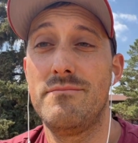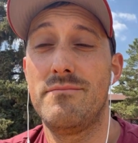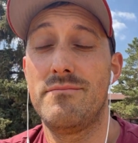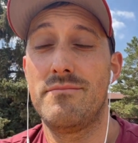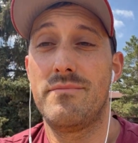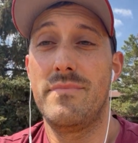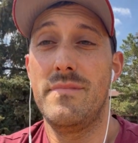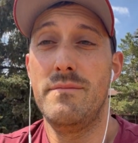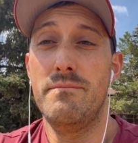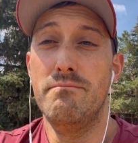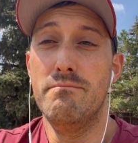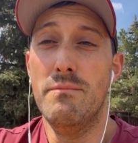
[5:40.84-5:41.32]

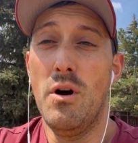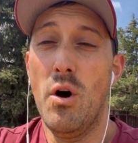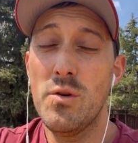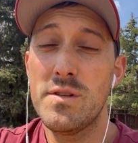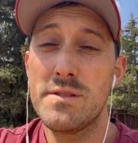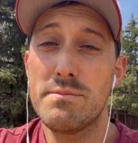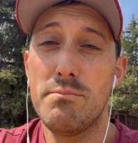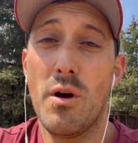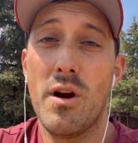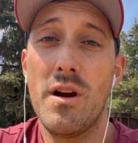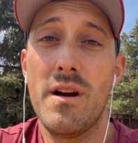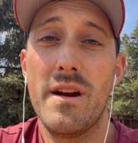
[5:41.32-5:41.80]

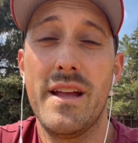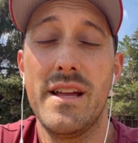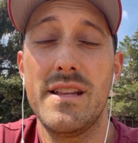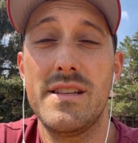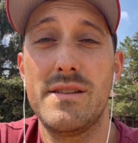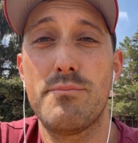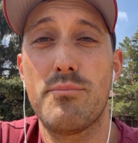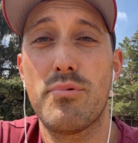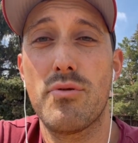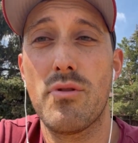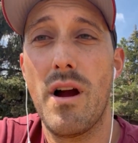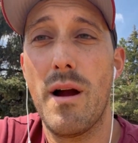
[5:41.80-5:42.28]
most markets,
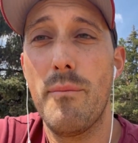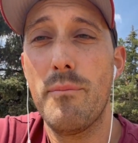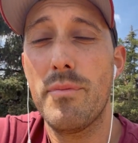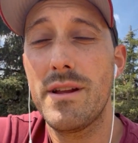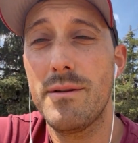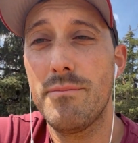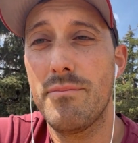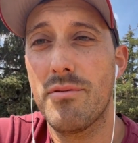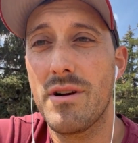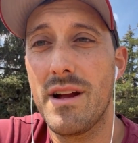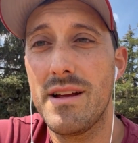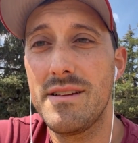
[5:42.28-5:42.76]
property
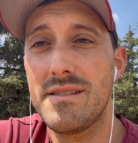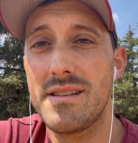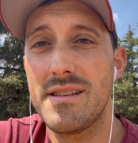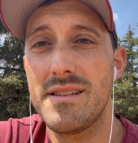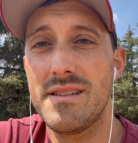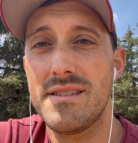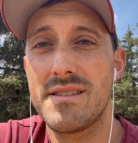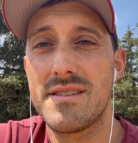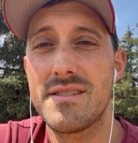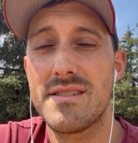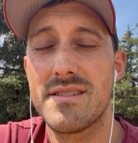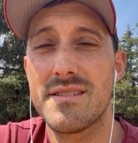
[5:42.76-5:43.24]
prices
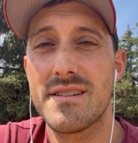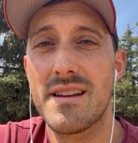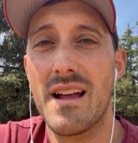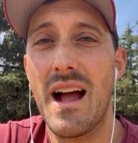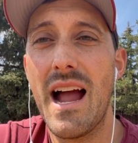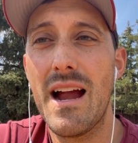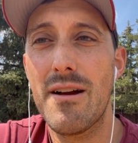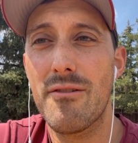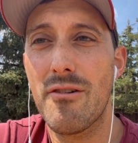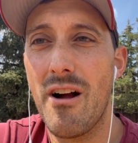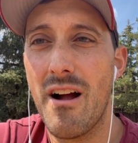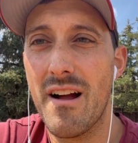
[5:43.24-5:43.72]

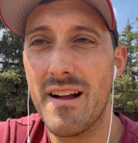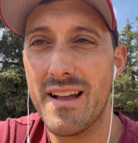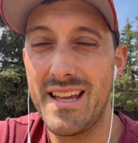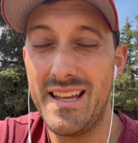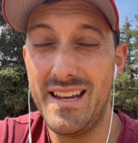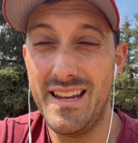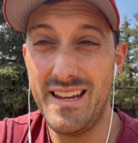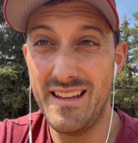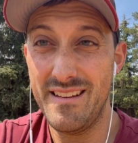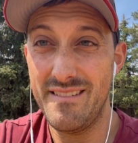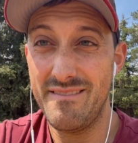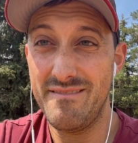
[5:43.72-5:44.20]

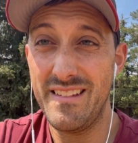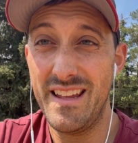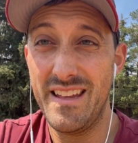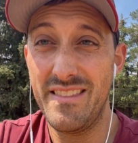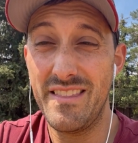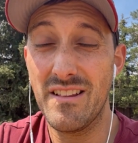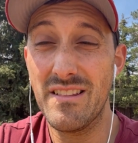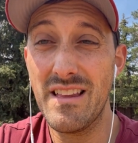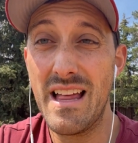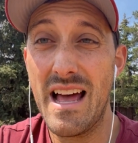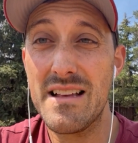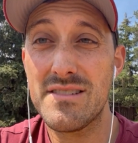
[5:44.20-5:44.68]
skyrocketed in
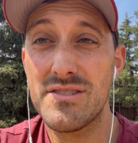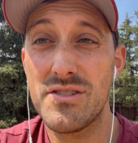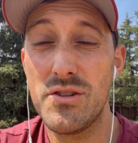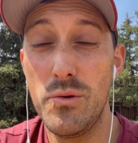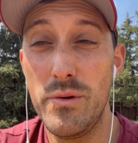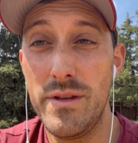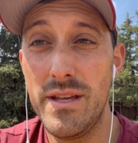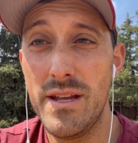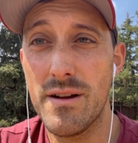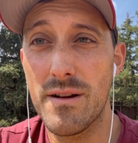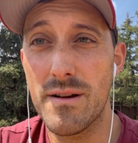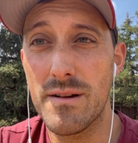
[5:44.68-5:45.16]
the last 2
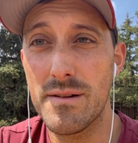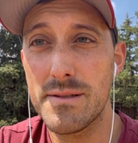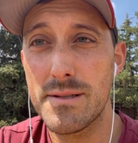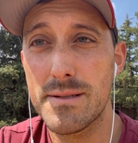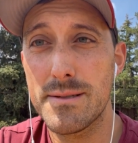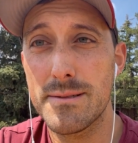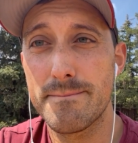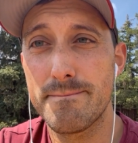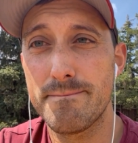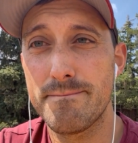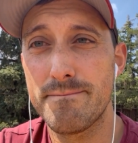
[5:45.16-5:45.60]
years.